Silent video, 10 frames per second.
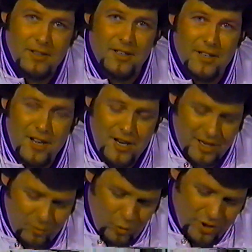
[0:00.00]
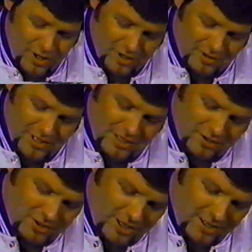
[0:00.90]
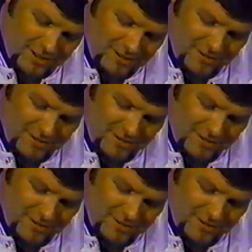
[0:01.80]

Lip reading: And now I got one other thing to say